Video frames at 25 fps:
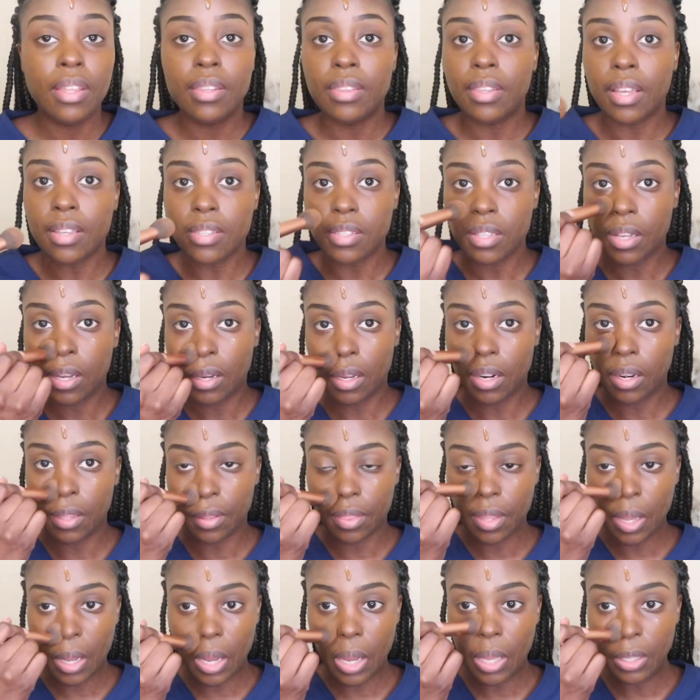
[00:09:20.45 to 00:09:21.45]
That's the color
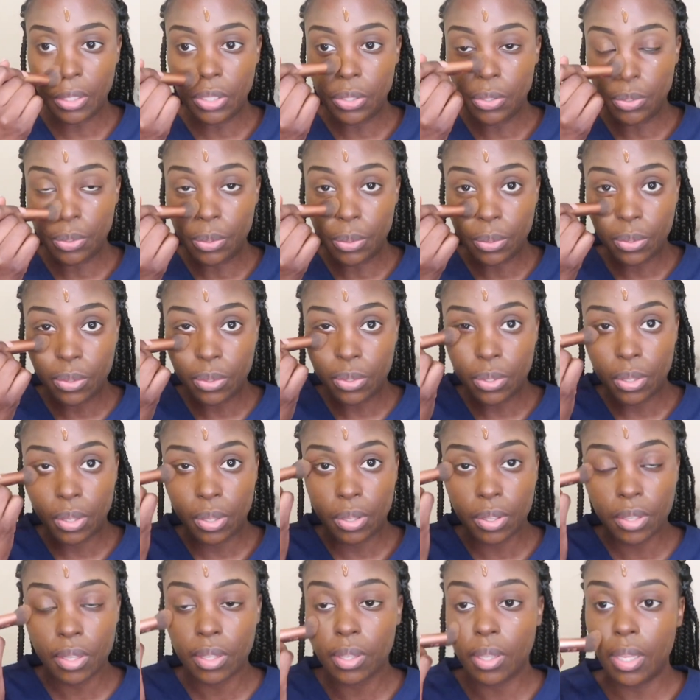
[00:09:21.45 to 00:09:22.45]
that I use
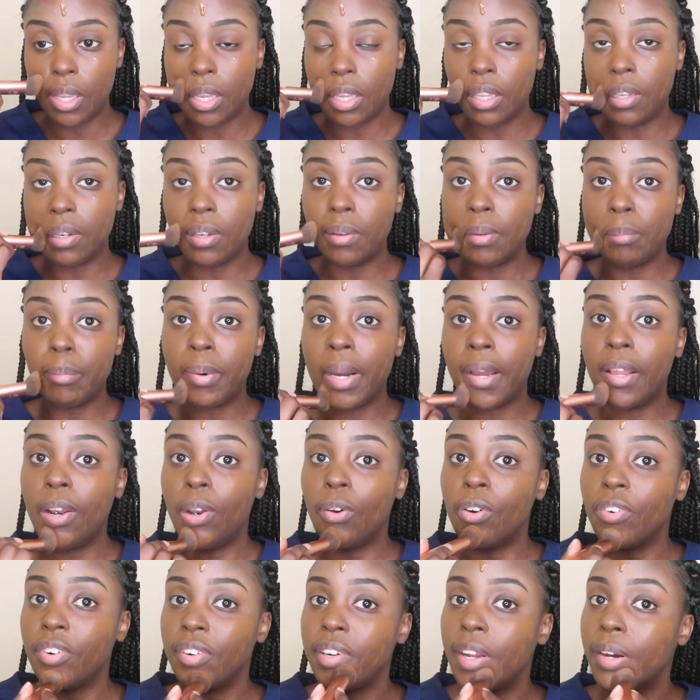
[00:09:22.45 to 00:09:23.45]
in my
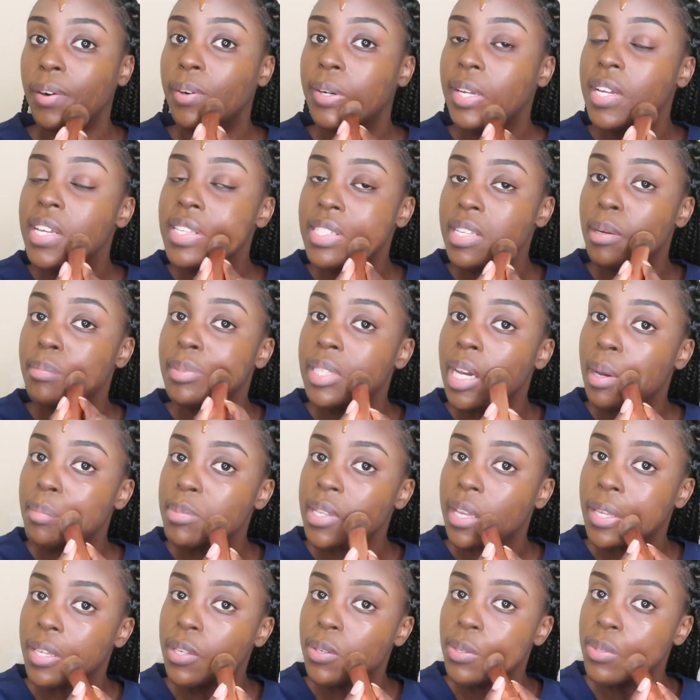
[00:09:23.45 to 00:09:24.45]
L'Oreal.
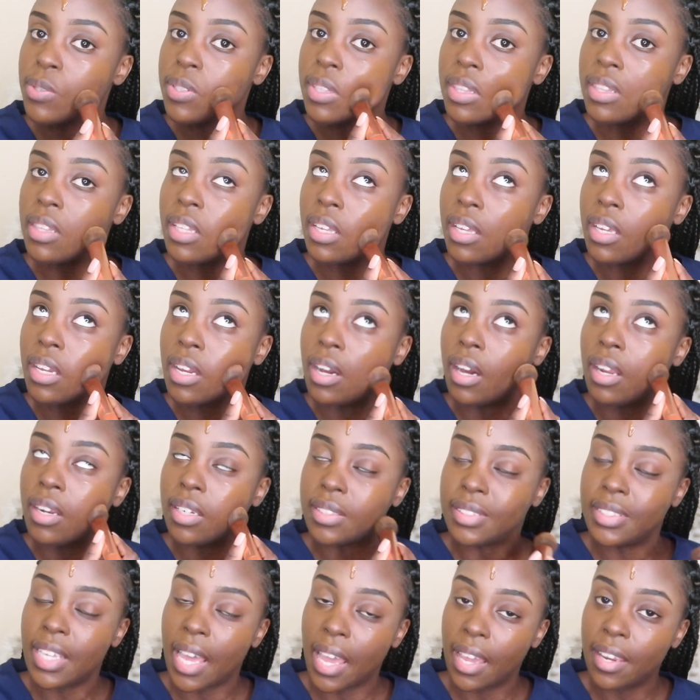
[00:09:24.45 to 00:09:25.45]
Sometimes I use the
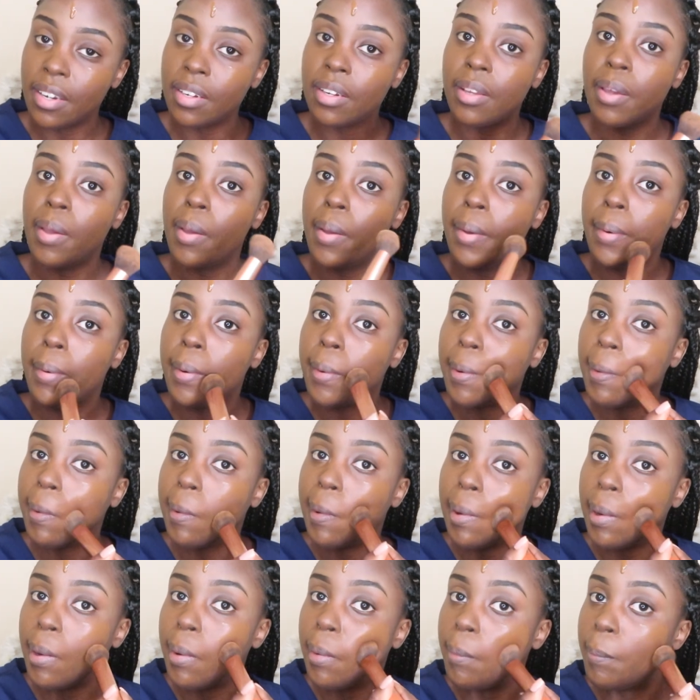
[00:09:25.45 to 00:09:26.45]
color 10,
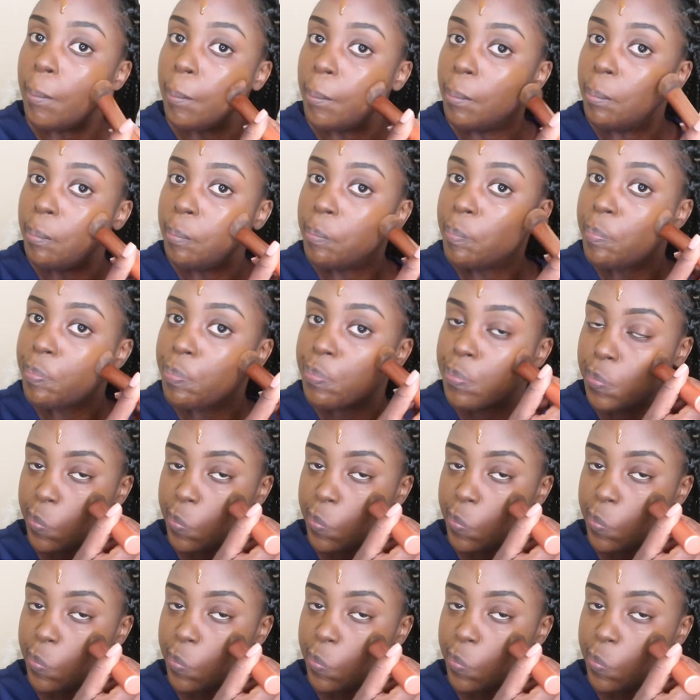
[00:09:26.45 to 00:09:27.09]
and